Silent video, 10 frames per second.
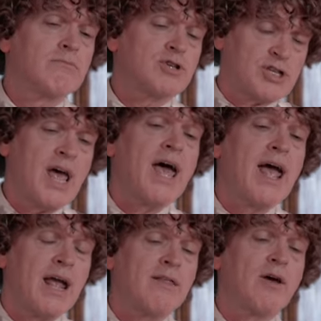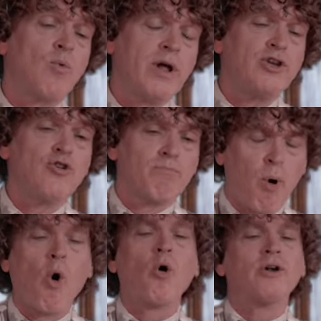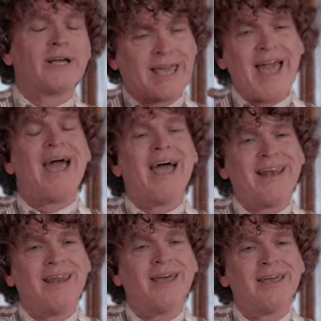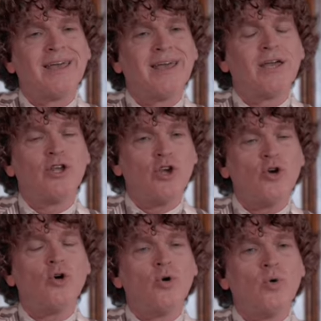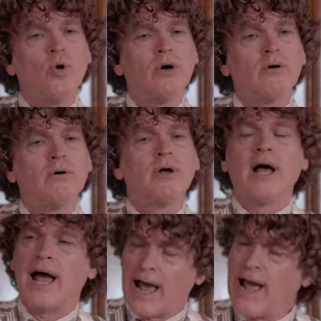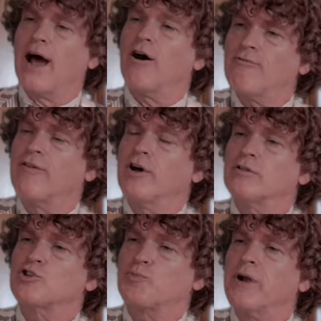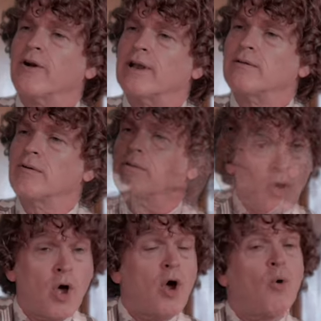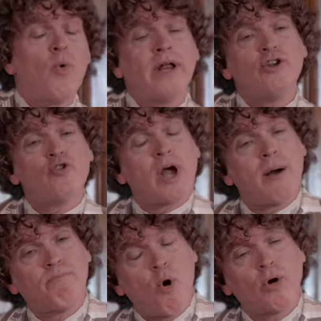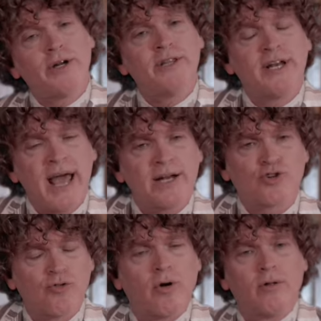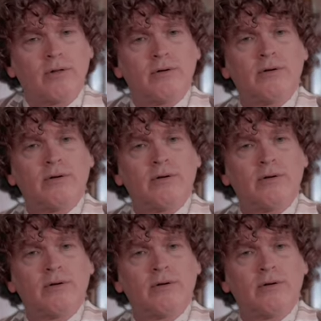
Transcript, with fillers: say that when you're born again you have the Spirit. When you got born in the natural,